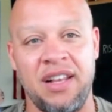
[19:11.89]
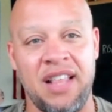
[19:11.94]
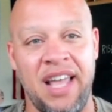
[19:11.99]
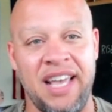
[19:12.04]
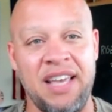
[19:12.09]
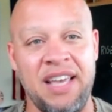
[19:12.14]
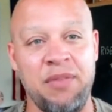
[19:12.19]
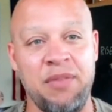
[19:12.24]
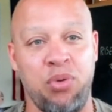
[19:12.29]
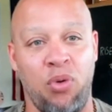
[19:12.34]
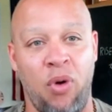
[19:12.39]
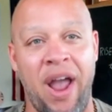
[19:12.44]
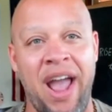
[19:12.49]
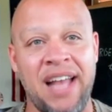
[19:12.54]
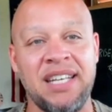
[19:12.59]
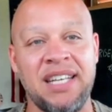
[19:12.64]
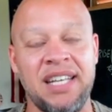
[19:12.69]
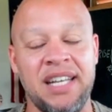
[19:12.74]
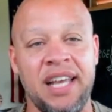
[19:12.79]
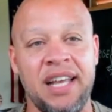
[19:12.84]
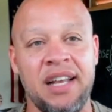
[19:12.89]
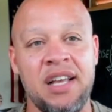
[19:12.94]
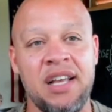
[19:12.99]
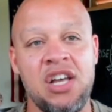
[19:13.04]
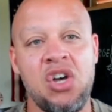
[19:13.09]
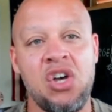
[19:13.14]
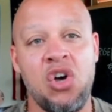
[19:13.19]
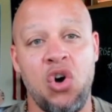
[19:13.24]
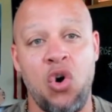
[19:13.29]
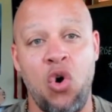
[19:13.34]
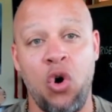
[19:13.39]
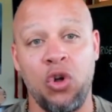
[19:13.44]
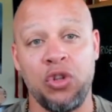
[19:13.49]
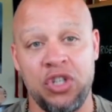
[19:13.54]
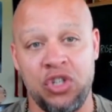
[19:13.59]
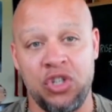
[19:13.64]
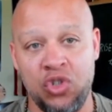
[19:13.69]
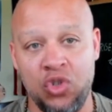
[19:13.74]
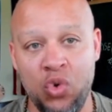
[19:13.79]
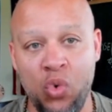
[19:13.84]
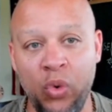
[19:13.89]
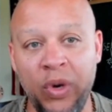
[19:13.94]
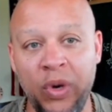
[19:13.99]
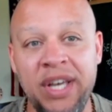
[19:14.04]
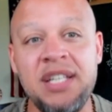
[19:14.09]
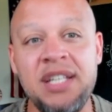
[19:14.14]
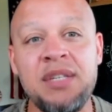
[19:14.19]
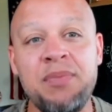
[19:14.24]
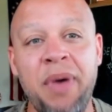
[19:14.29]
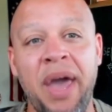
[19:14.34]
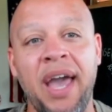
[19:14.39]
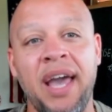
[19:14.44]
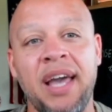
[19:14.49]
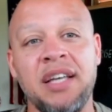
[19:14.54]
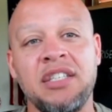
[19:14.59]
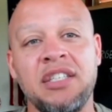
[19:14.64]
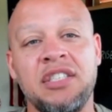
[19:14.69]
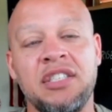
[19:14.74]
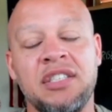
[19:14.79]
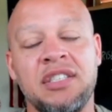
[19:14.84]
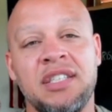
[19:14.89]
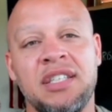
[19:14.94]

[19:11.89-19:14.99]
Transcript: Like he branded it called a squeeze page.